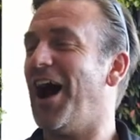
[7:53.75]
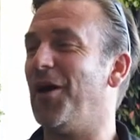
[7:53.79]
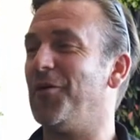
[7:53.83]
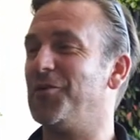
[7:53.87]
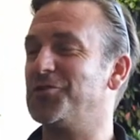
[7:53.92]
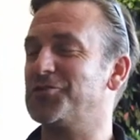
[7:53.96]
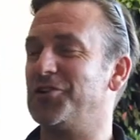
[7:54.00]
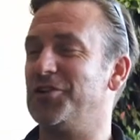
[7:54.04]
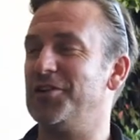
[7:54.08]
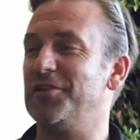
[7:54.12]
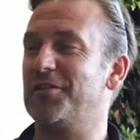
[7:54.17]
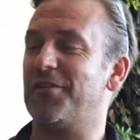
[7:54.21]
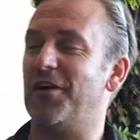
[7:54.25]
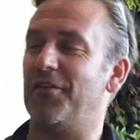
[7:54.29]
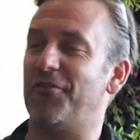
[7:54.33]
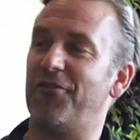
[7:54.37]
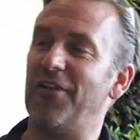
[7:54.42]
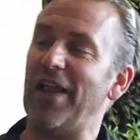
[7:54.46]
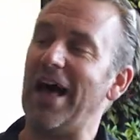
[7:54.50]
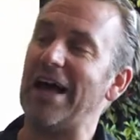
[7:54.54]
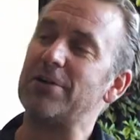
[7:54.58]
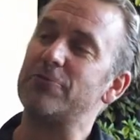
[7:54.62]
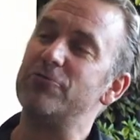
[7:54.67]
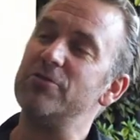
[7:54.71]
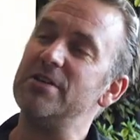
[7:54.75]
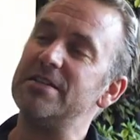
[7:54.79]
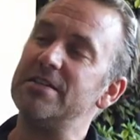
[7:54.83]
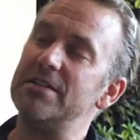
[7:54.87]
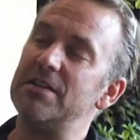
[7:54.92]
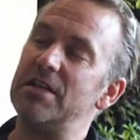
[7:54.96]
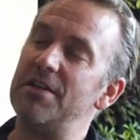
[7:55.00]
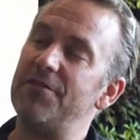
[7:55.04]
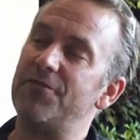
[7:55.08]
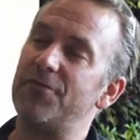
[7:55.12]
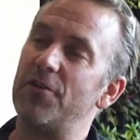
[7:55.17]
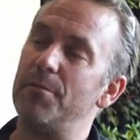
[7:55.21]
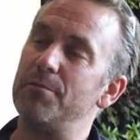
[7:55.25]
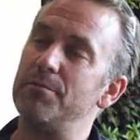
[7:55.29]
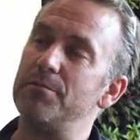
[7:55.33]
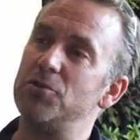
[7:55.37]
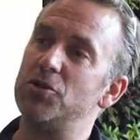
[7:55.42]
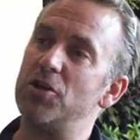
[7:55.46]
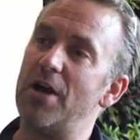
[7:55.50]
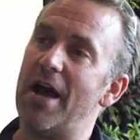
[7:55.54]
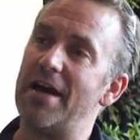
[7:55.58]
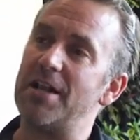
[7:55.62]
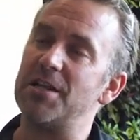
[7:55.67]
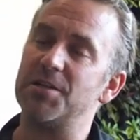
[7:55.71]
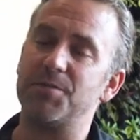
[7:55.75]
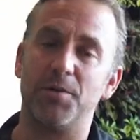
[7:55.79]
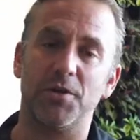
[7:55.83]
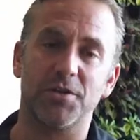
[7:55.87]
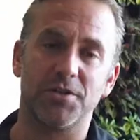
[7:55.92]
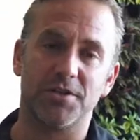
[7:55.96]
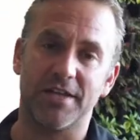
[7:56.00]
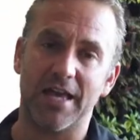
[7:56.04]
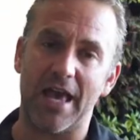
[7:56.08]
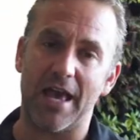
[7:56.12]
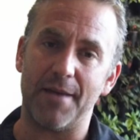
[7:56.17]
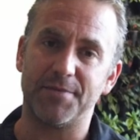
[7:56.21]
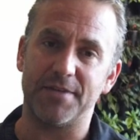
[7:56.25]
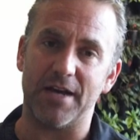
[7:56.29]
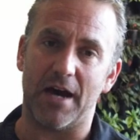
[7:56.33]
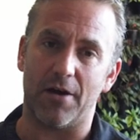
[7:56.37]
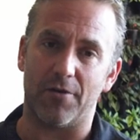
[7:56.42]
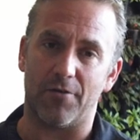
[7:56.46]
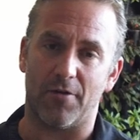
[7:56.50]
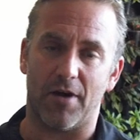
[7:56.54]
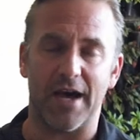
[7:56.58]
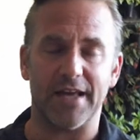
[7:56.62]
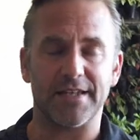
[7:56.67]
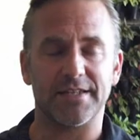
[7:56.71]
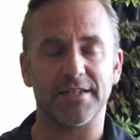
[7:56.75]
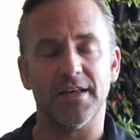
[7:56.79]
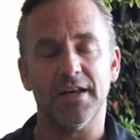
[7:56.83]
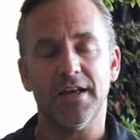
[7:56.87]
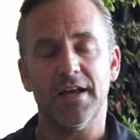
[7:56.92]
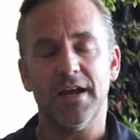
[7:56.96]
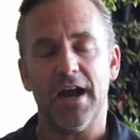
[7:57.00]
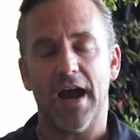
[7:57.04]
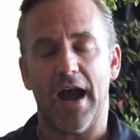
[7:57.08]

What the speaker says: I was on a flight recently from Johannesburg to Cape Town, right?